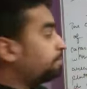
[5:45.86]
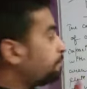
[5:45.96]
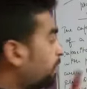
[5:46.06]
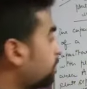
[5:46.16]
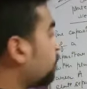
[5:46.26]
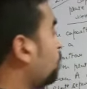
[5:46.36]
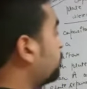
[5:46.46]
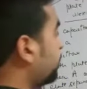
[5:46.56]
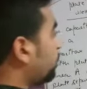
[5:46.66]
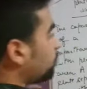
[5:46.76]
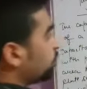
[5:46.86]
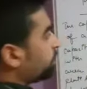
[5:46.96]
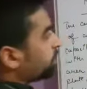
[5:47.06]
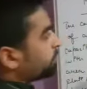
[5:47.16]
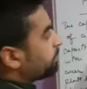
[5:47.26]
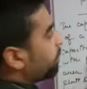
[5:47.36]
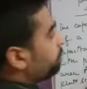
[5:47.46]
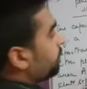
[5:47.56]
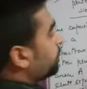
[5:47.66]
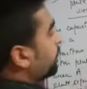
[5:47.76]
by the logic, you should understand one